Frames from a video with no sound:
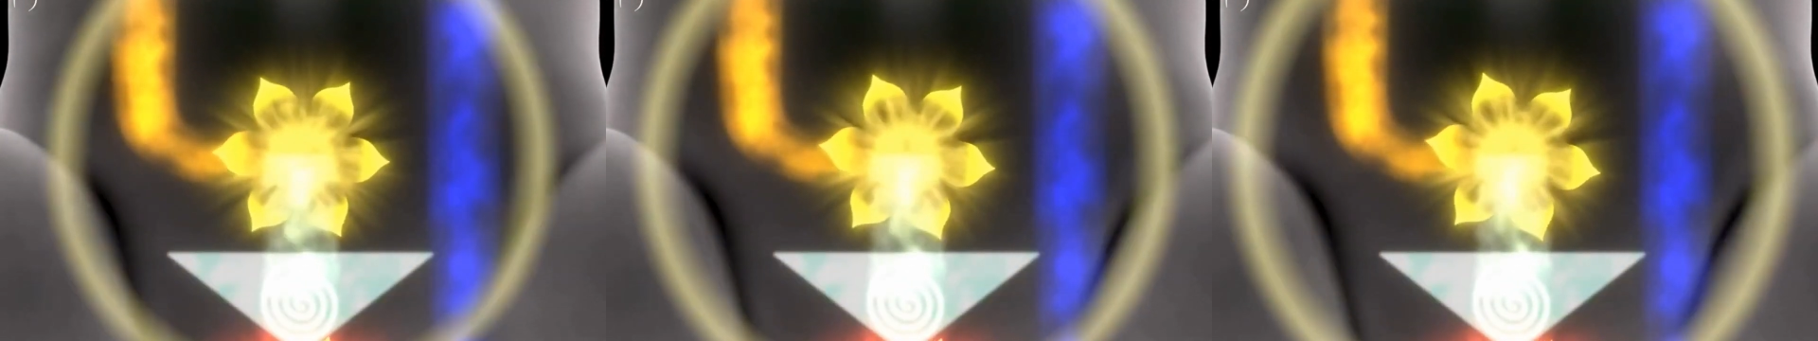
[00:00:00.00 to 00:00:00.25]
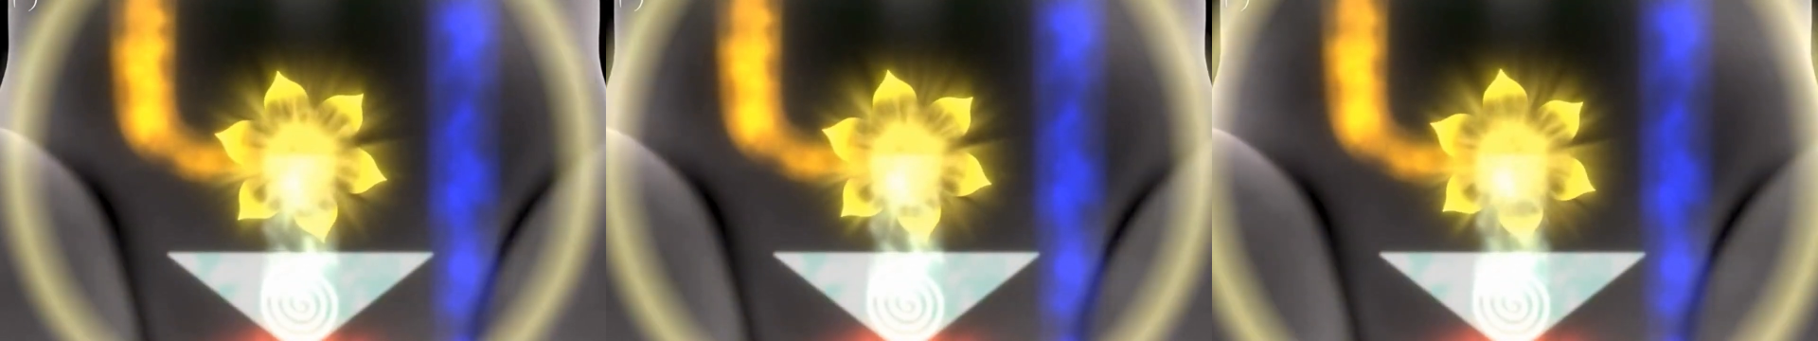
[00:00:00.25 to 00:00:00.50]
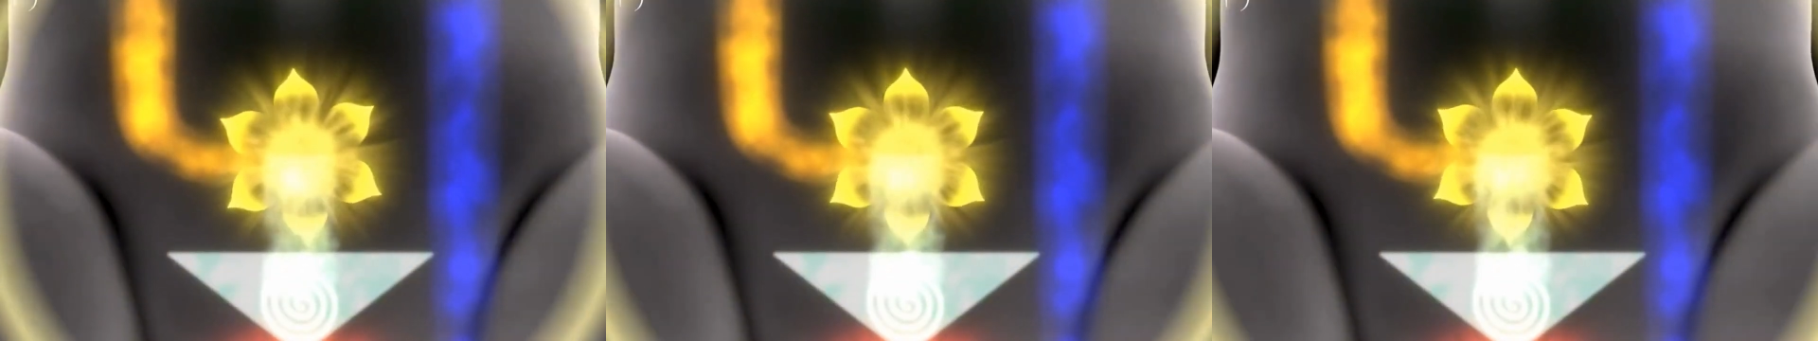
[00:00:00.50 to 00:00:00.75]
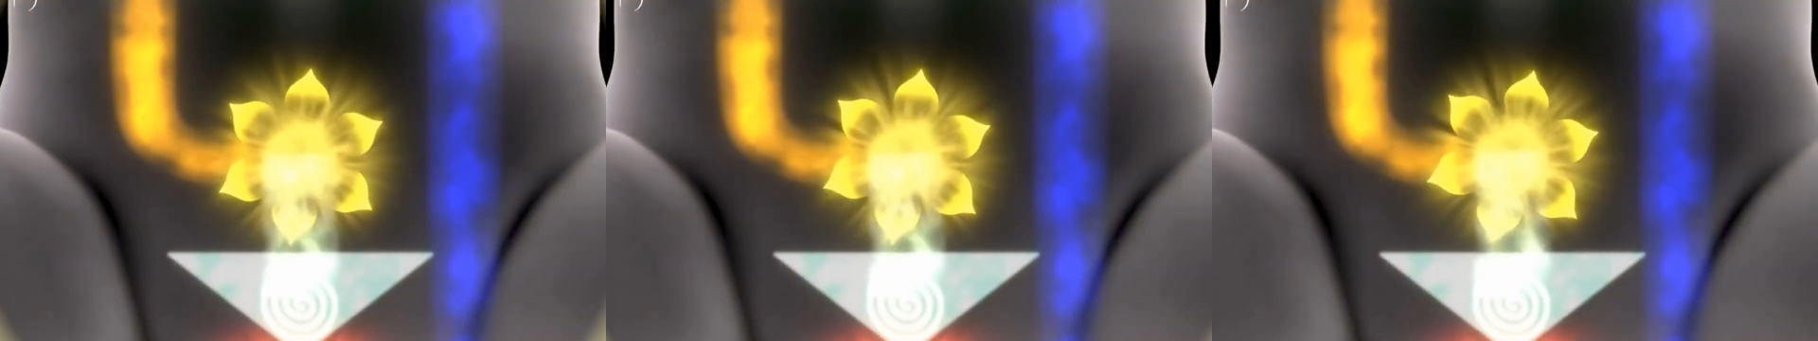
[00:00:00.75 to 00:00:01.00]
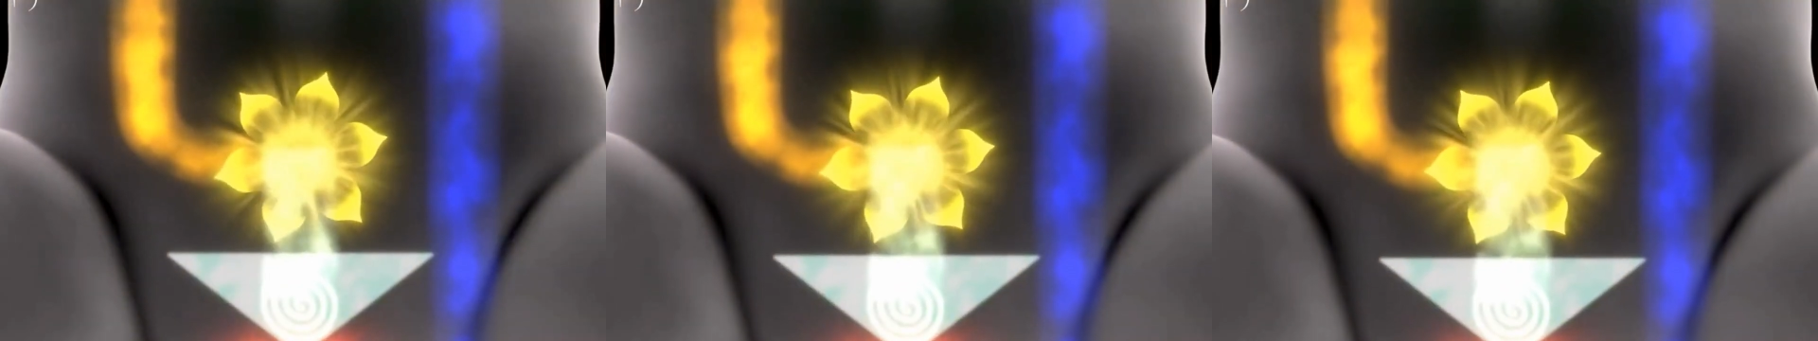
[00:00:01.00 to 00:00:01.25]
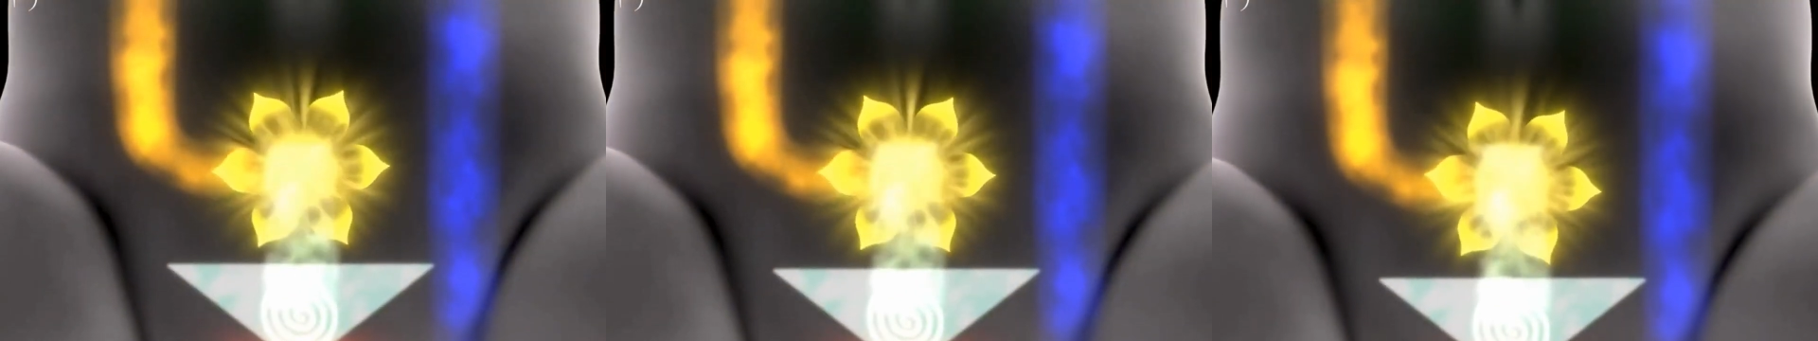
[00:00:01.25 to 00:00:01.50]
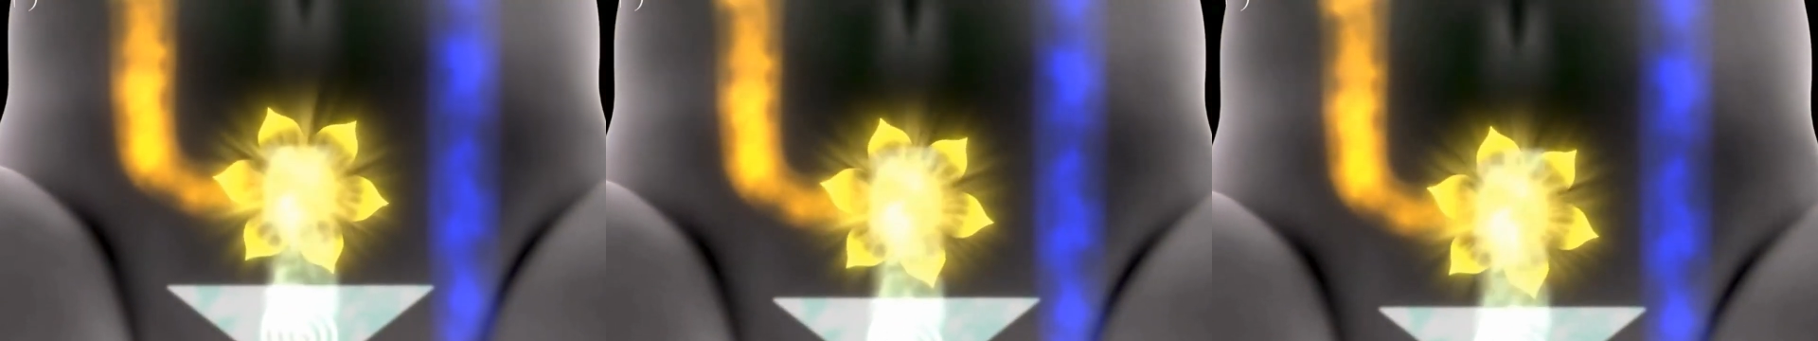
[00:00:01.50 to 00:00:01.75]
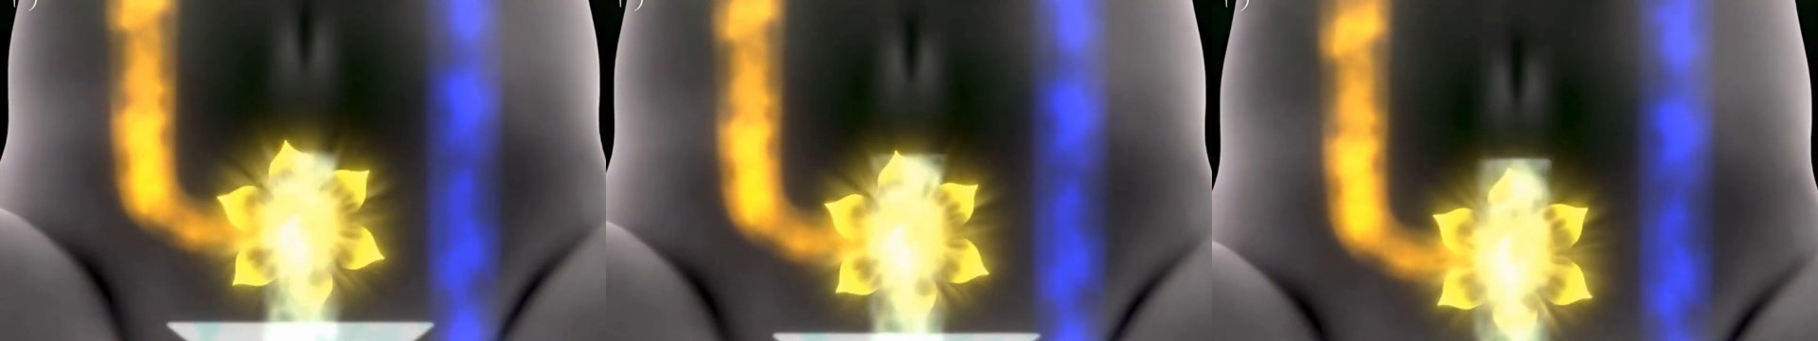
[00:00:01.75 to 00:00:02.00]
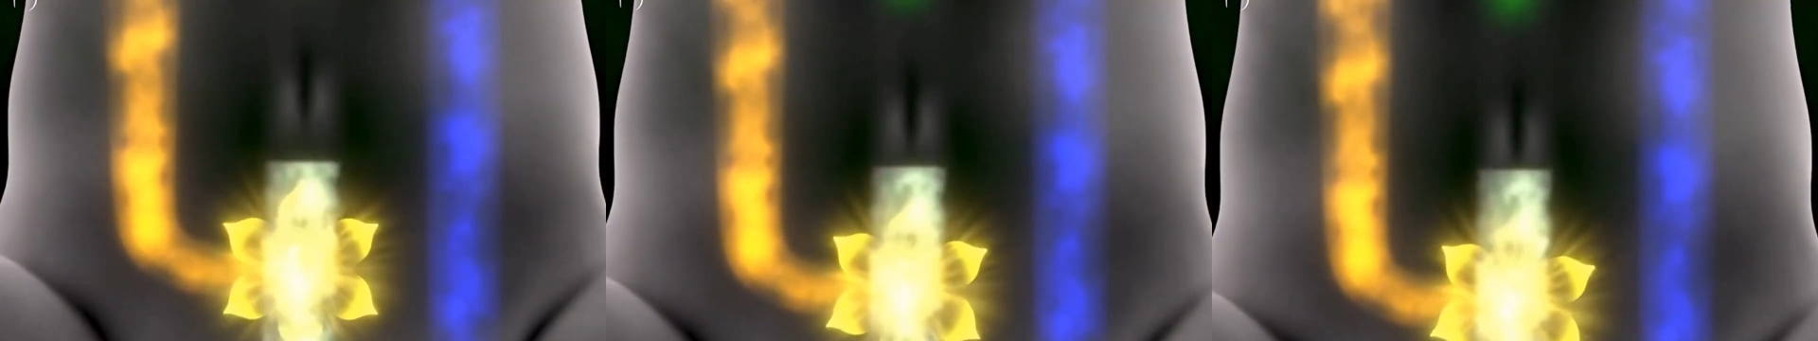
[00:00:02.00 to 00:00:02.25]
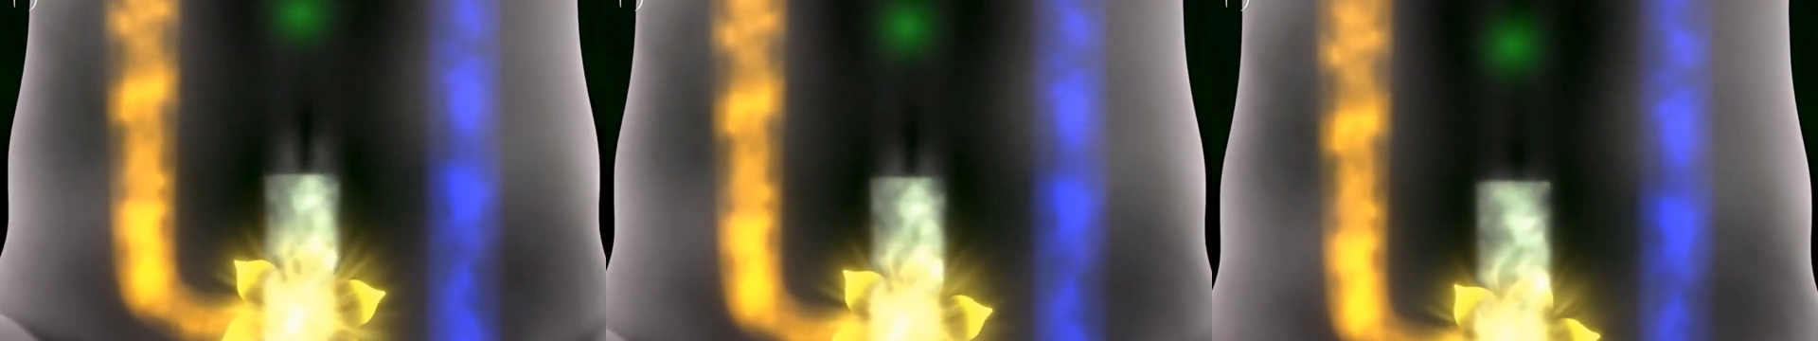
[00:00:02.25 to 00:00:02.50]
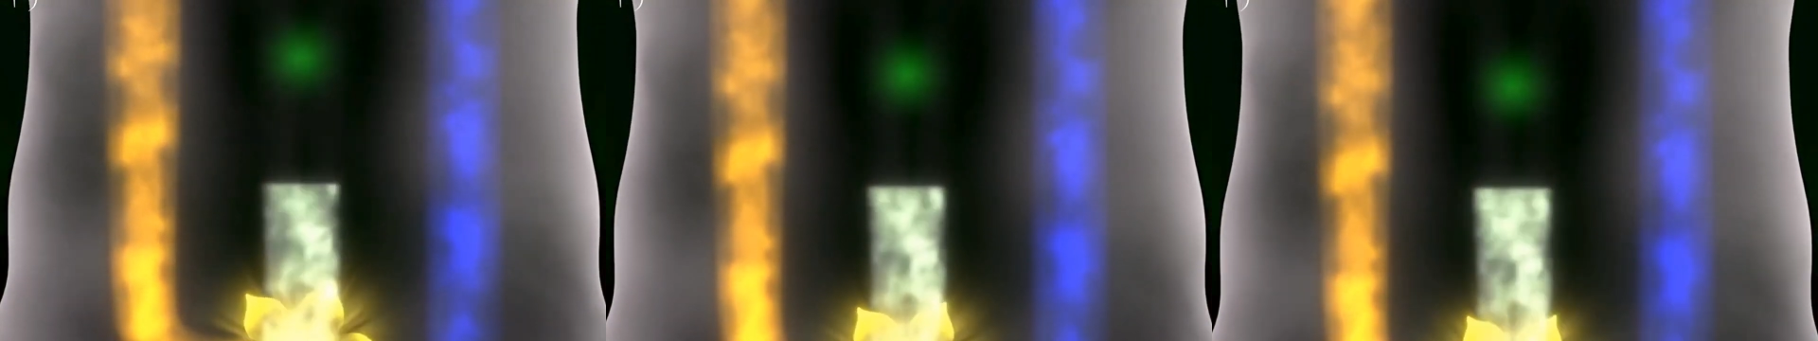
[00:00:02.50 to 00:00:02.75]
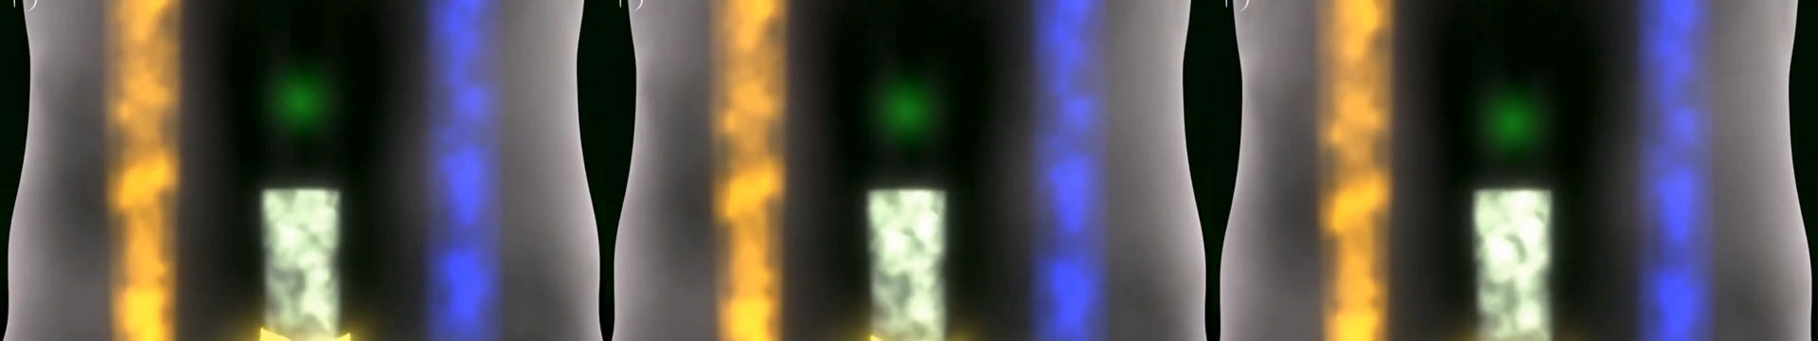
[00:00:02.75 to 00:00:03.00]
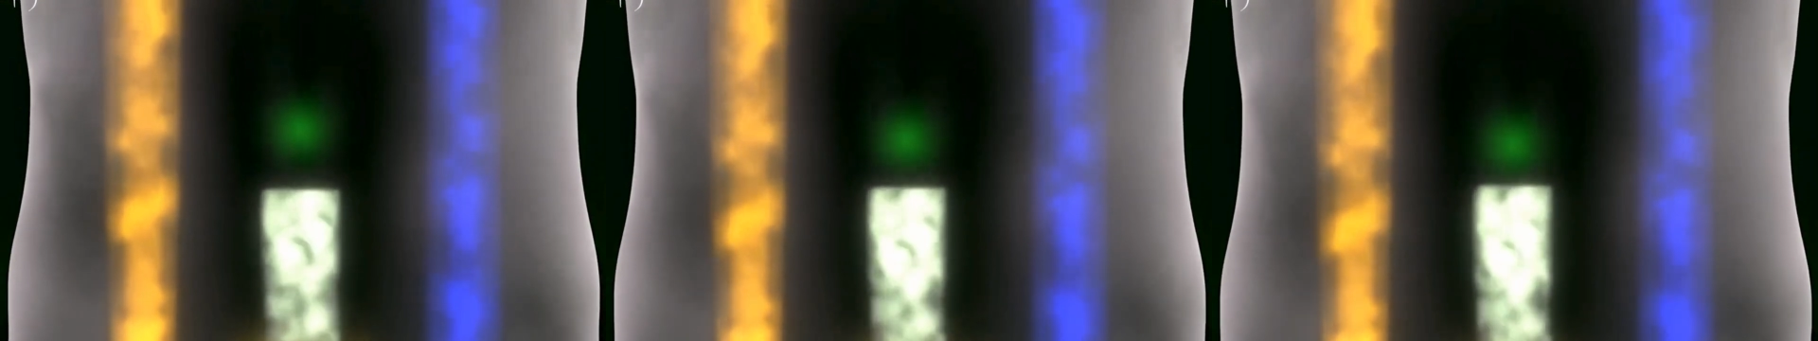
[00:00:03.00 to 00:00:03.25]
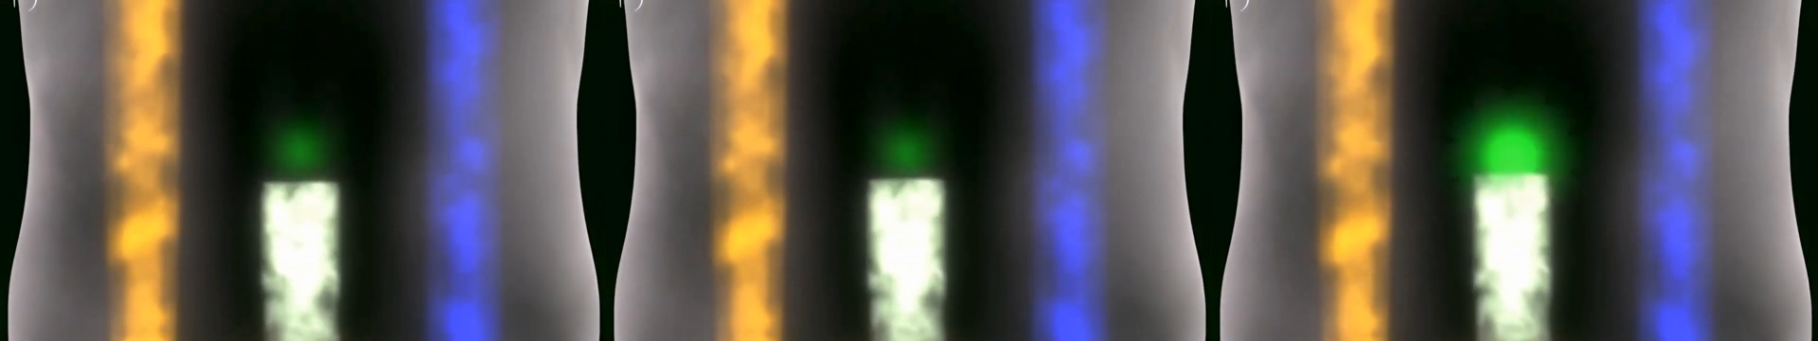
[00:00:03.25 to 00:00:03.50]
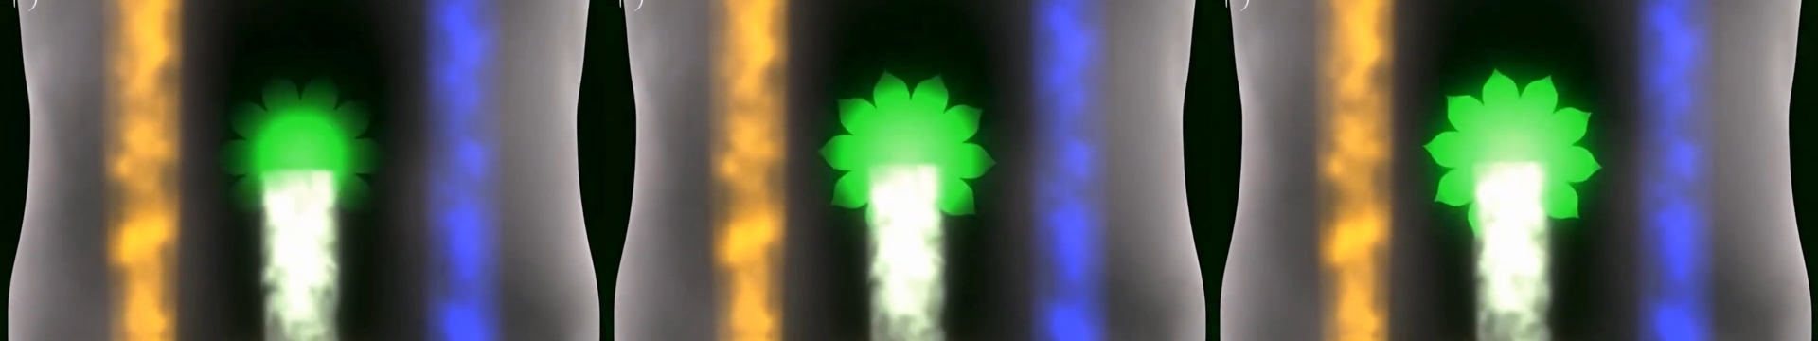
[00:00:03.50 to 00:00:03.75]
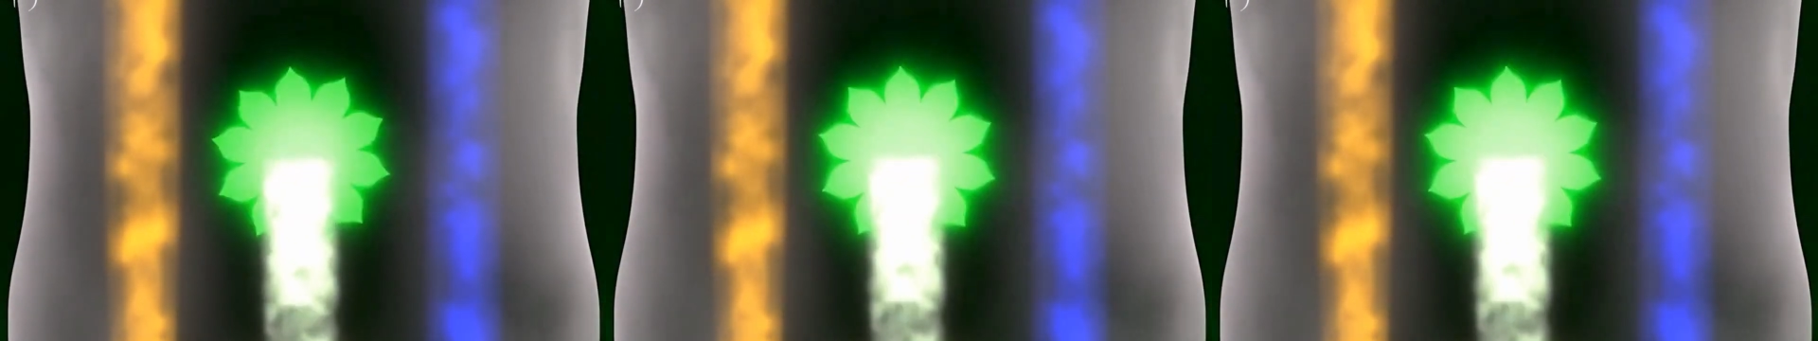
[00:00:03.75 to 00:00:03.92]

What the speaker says: Nobody's mouth can be seen.